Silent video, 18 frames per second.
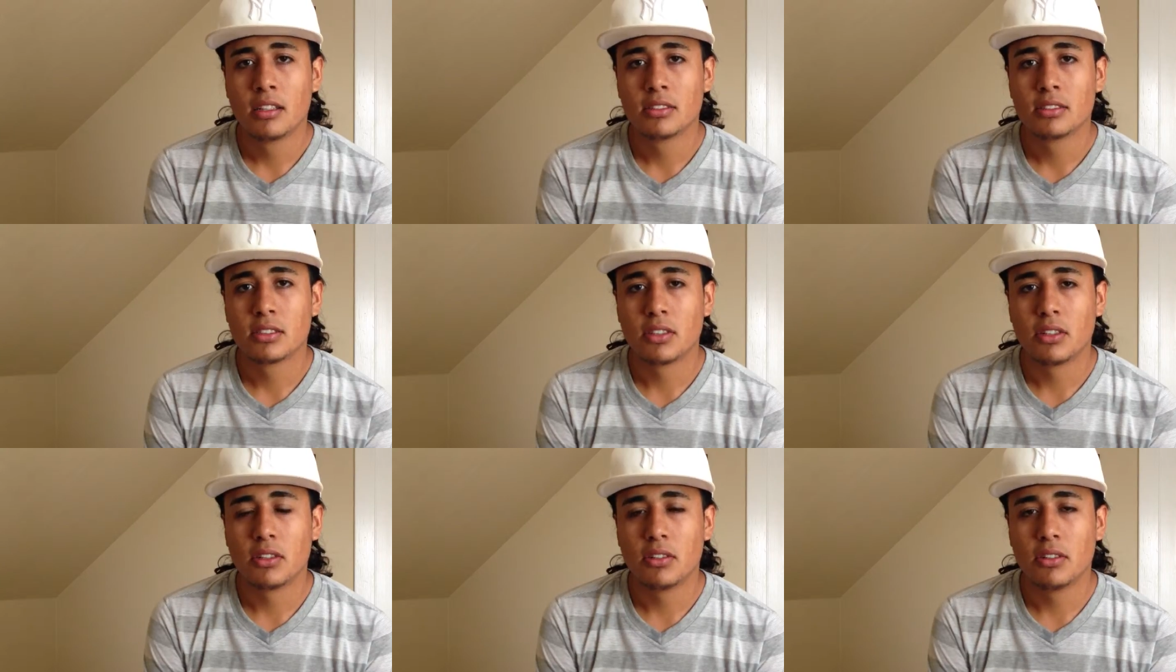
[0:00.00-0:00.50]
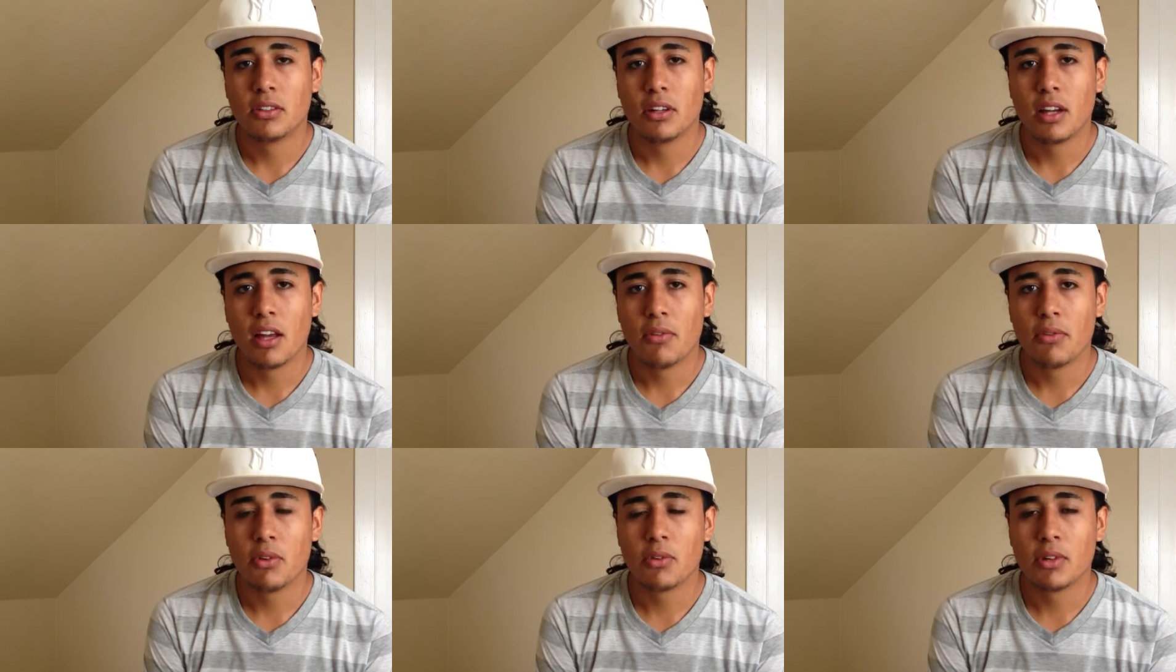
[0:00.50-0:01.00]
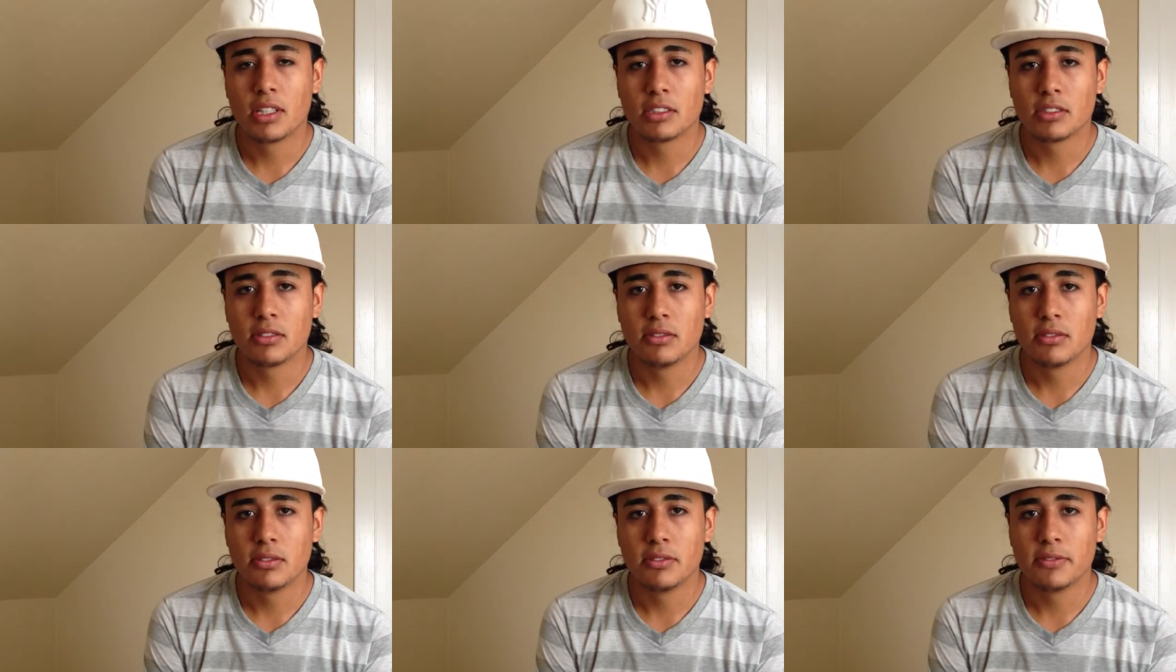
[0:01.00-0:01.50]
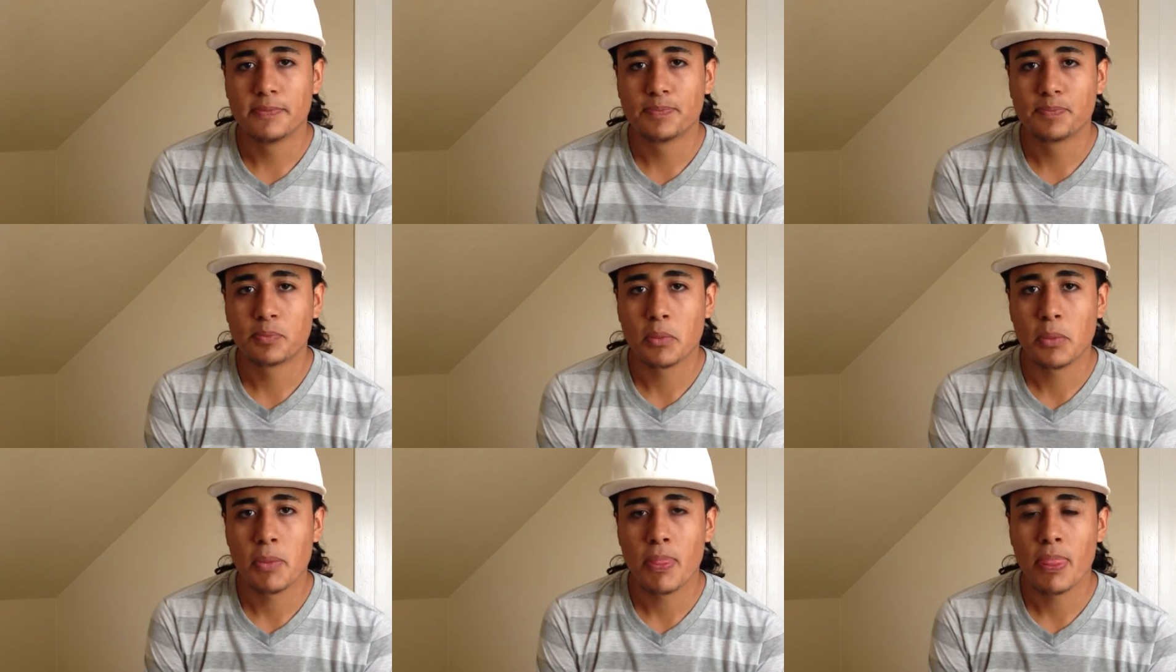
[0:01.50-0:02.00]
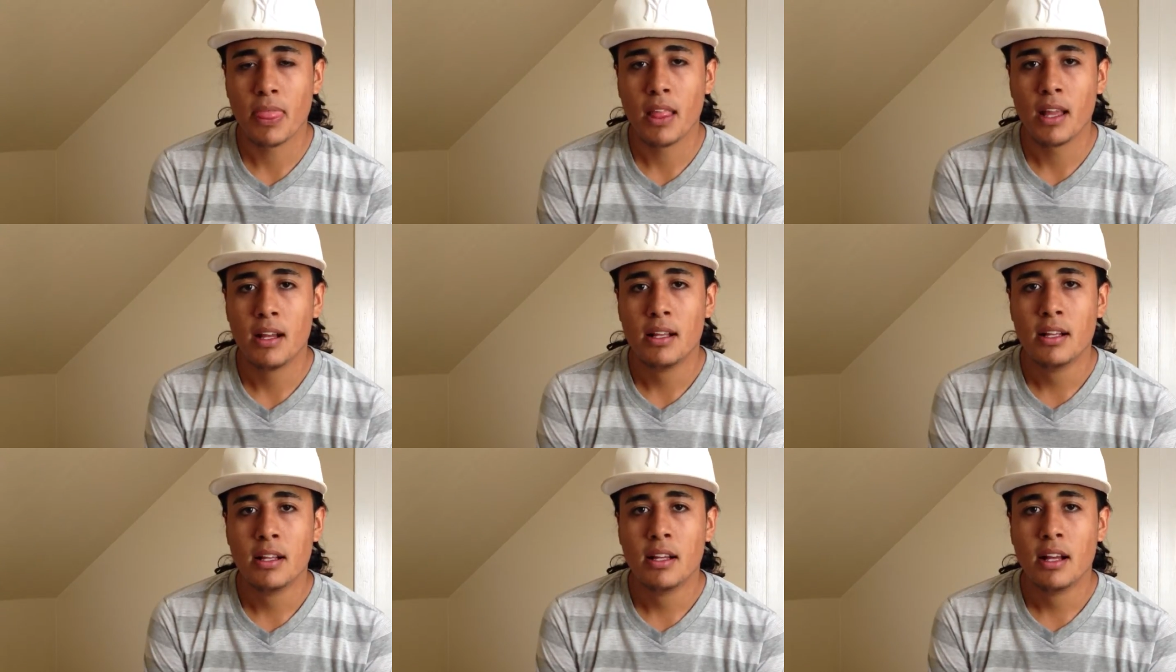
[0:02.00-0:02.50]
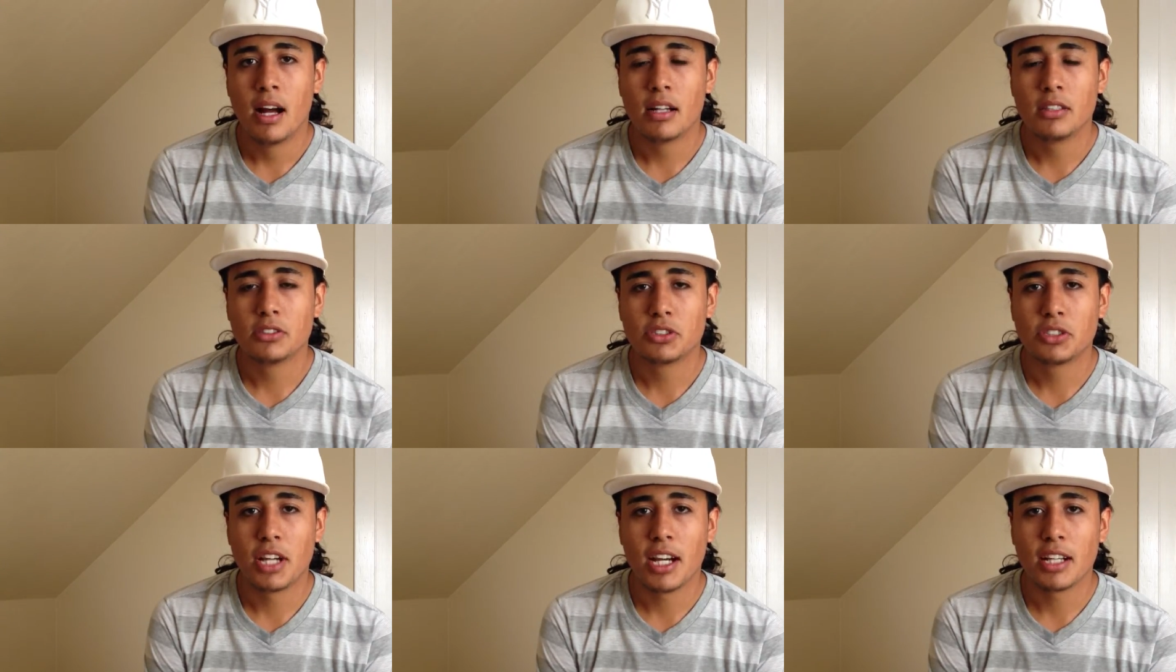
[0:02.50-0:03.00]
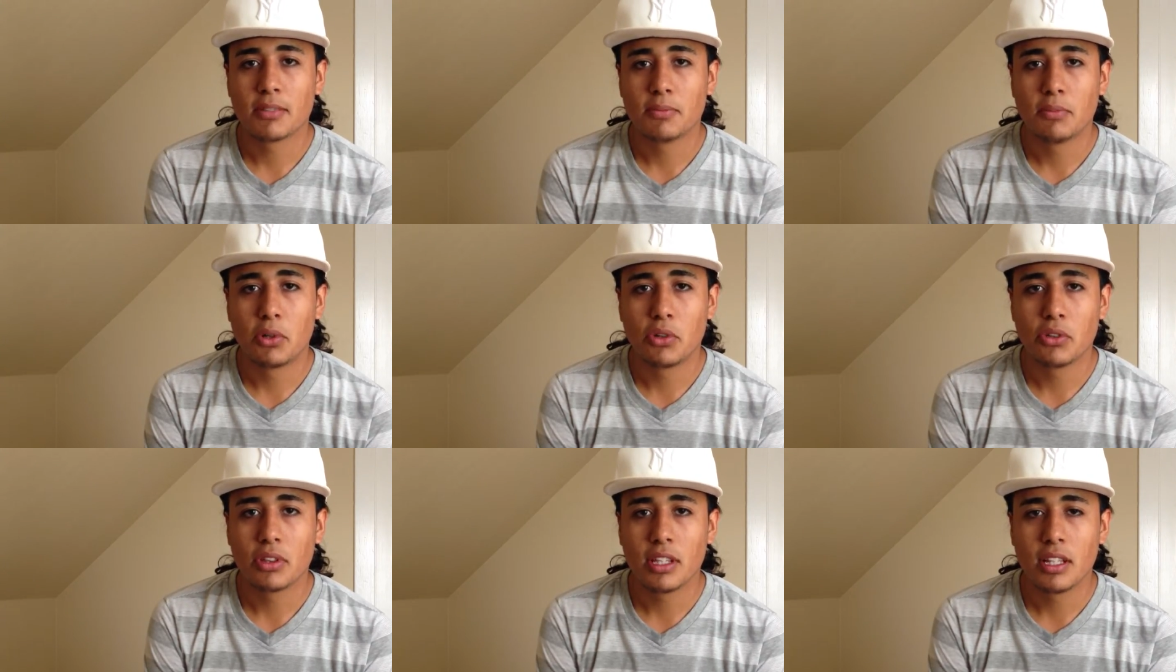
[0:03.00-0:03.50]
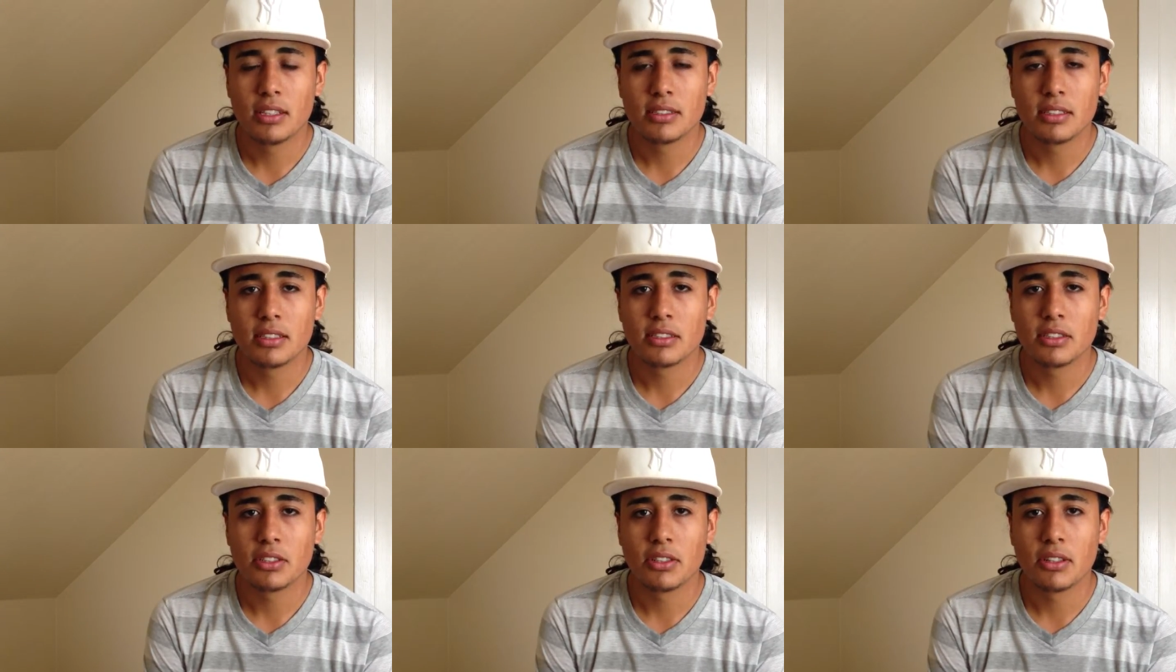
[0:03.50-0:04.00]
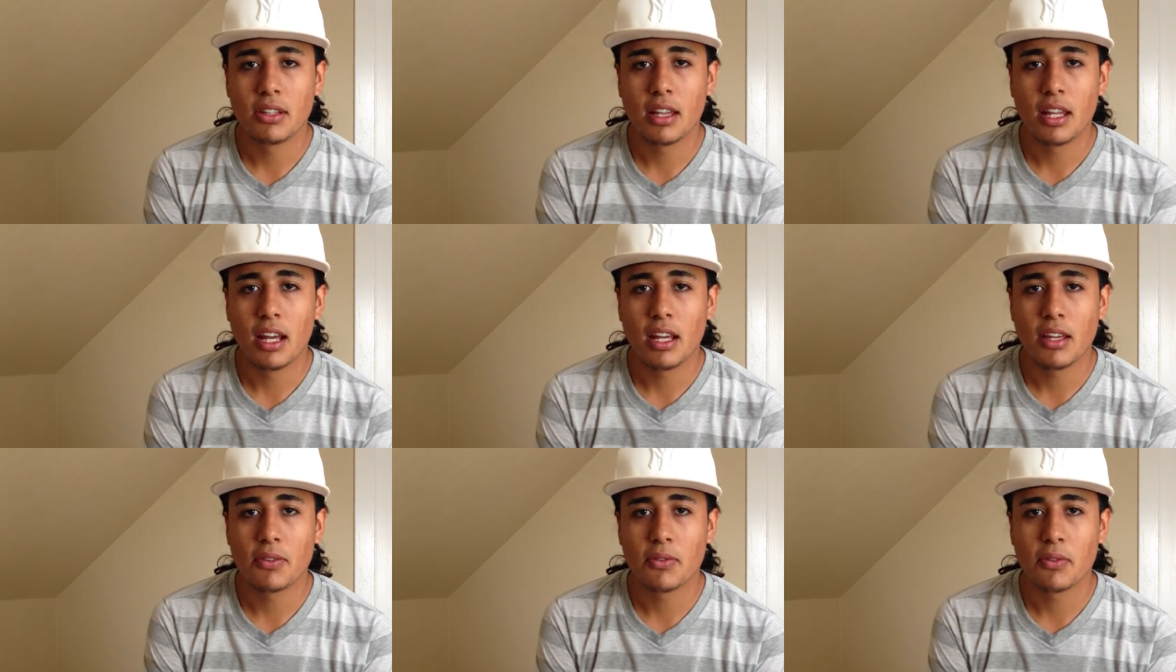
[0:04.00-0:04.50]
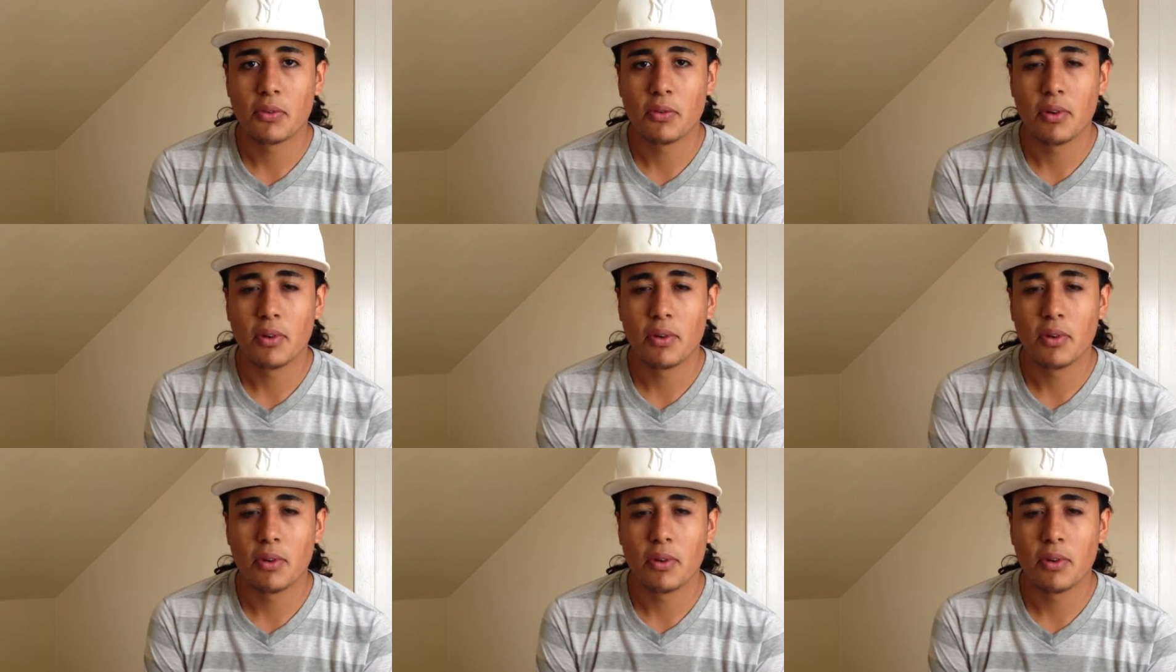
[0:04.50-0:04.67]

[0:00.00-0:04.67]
So if you want to attract more things into your life,